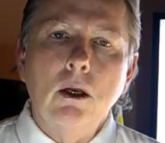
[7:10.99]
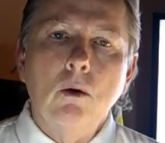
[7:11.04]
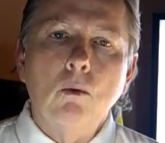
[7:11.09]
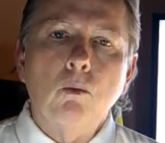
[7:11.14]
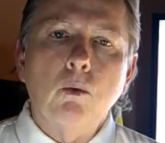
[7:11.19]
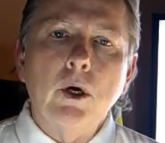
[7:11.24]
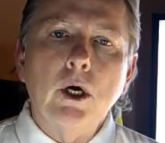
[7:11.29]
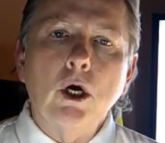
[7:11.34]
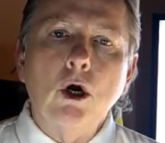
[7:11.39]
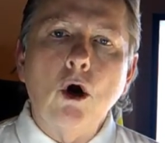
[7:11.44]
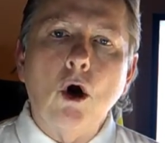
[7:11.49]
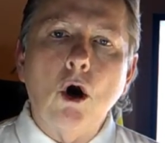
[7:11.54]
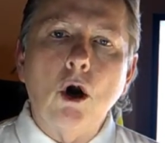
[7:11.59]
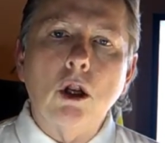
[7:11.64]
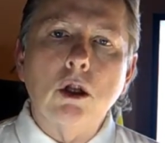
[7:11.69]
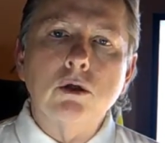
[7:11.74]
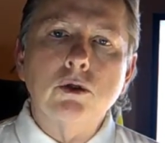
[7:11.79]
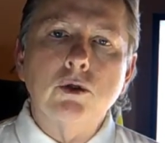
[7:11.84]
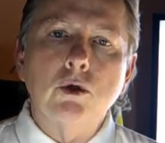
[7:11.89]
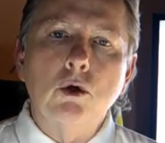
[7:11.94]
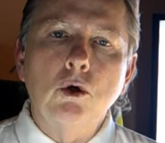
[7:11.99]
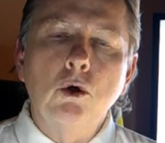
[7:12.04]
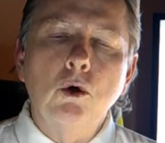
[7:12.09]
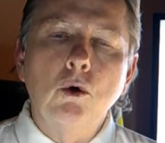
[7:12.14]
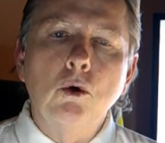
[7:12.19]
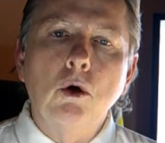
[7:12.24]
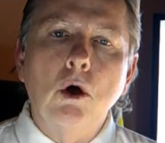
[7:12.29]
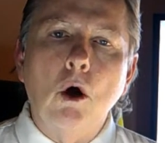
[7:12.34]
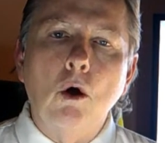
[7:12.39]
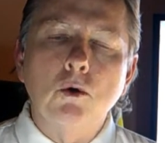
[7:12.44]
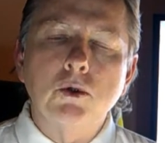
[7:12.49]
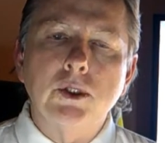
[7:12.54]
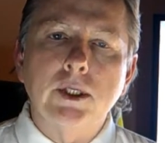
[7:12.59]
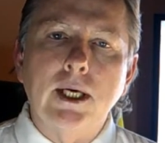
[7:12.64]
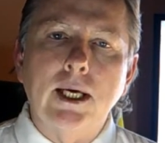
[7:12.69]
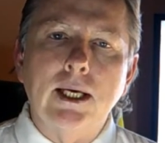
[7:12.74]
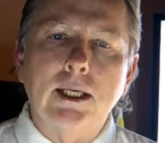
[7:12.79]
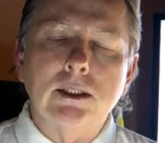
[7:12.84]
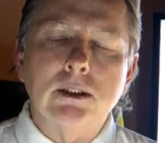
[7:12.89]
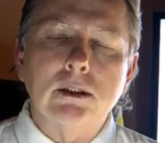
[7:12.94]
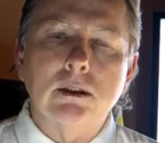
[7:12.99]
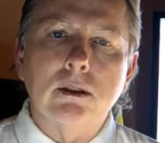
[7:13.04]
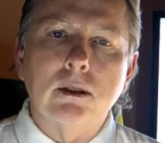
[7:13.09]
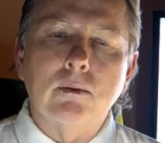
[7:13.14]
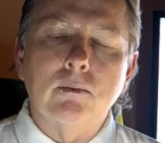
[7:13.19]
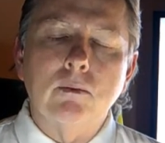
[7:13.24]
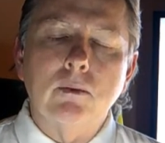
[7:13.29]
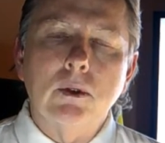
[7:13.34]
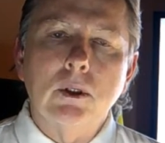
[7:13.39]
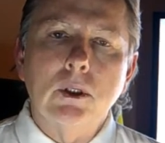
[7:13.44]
regardless of who goes against them.